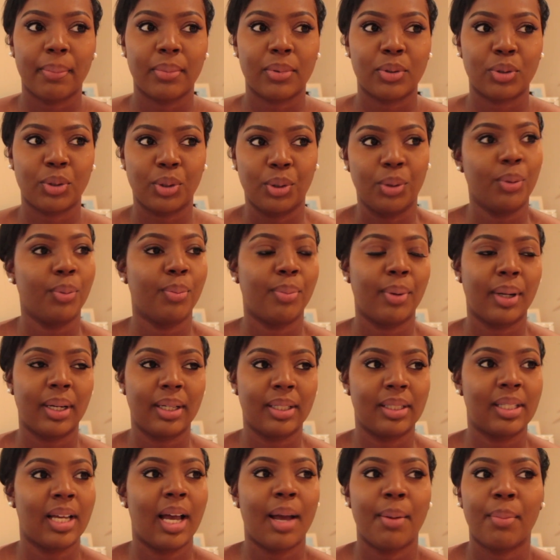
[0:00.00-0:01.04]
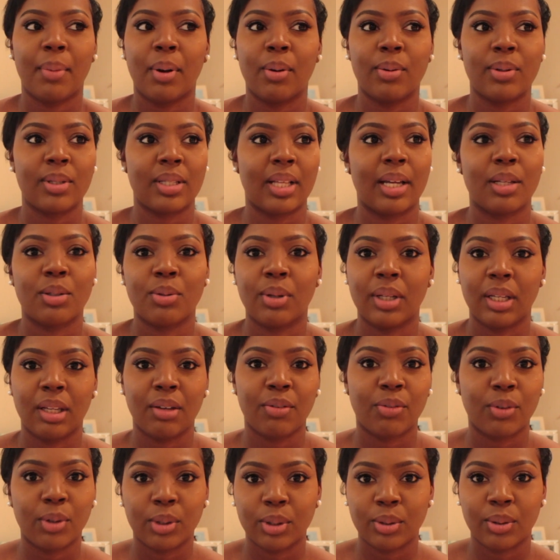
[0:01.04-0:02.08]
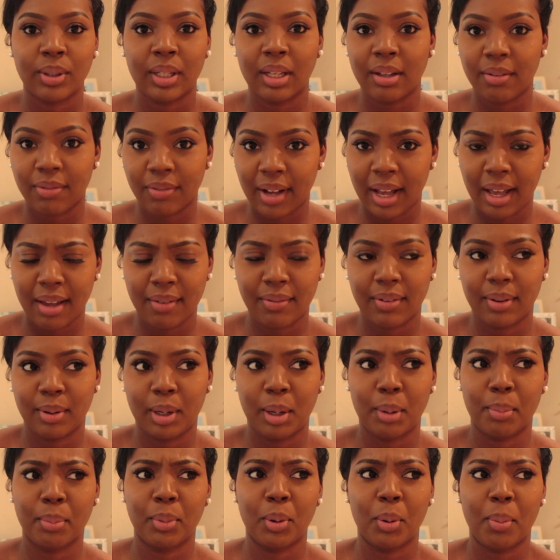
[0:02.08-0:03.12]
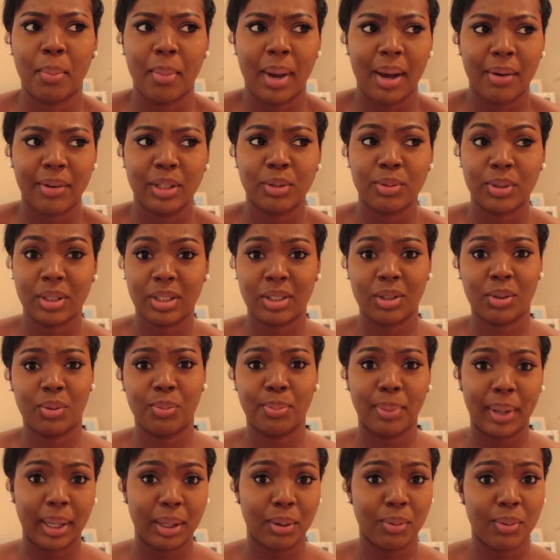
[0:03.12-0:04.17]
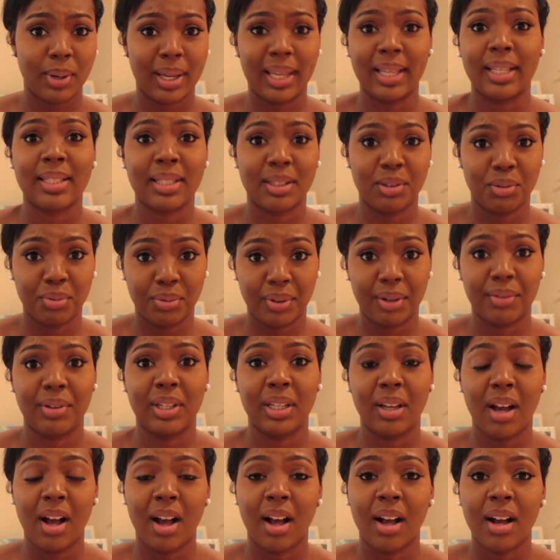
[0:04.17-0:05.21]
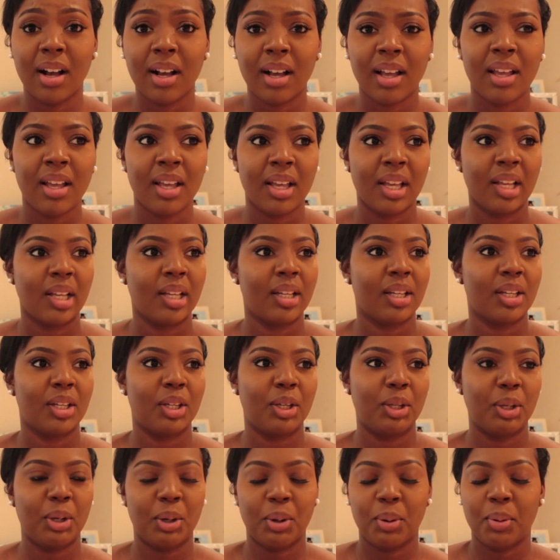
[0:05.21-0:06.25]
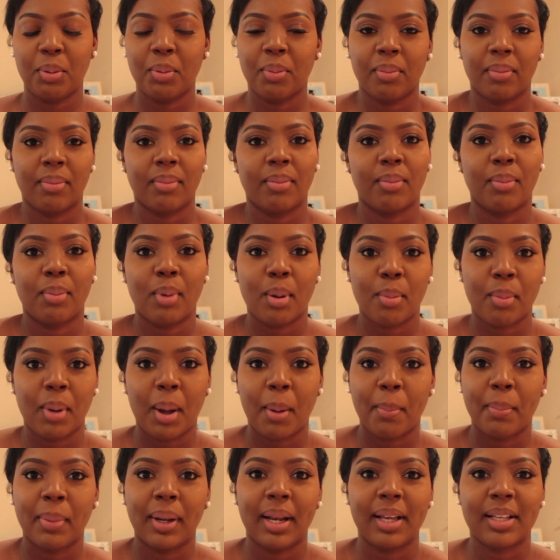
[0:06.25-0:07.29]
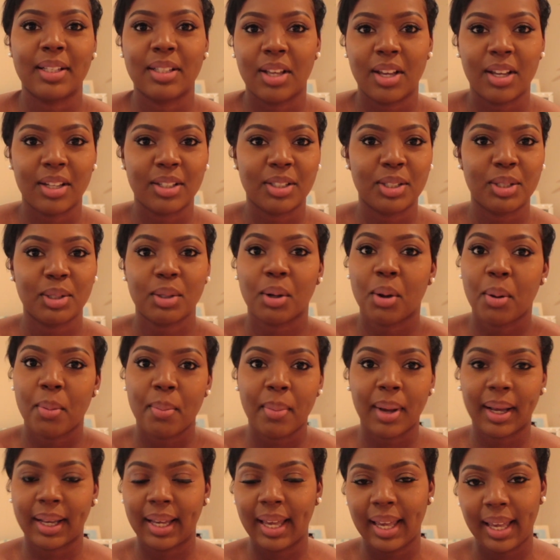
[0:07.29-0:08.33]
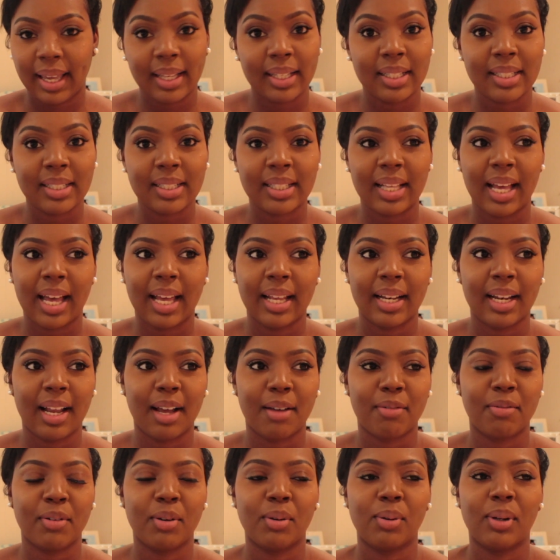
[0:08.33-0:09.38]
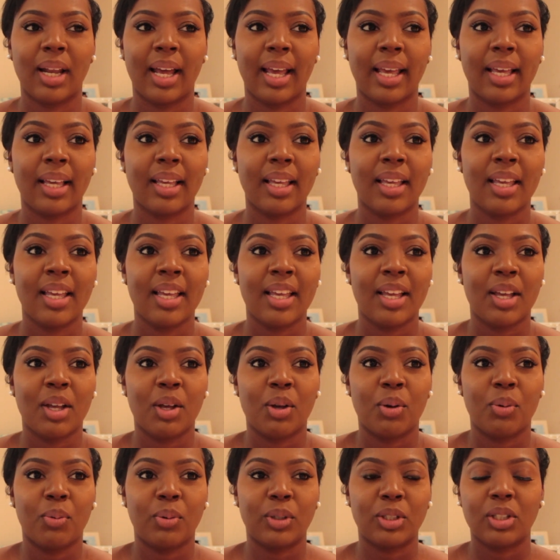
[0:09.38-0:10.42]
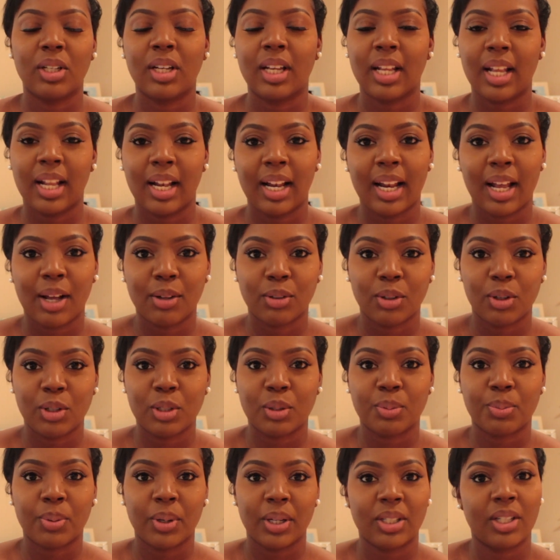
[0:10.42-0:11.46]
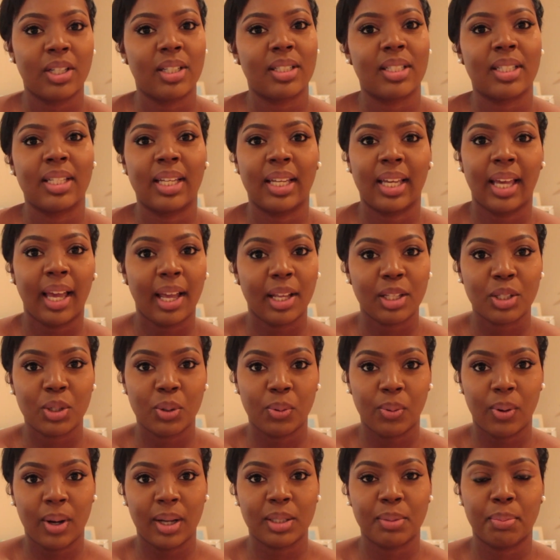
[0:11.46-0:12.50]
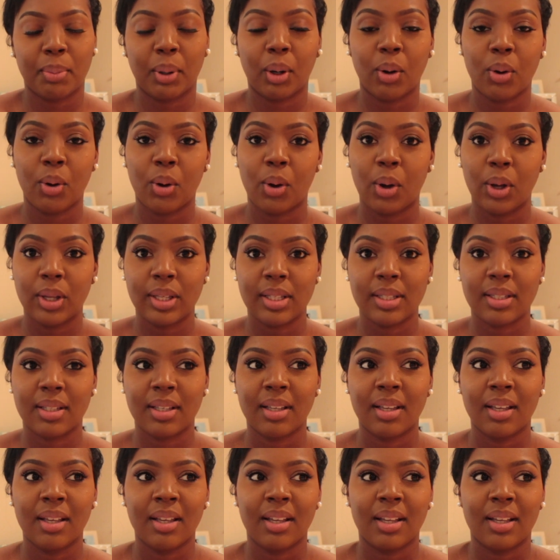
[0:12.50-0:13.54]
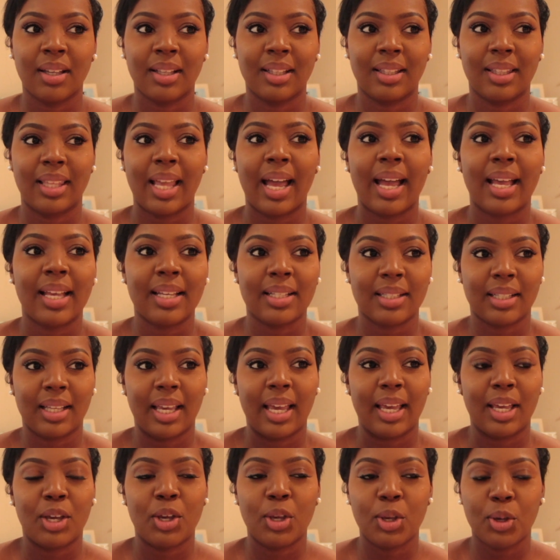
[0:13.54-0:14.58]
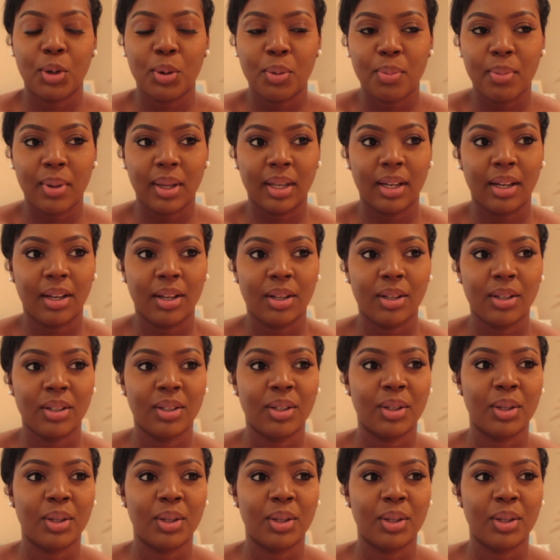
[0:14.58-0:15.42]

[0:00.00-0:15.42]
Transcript: So by the time I was like 24, 25, and I'm not married, which by the way is still very young, you know, my mum, bless her, she's on my case. And I feel like we shouldn't allow those pressures to get to us, because that is a human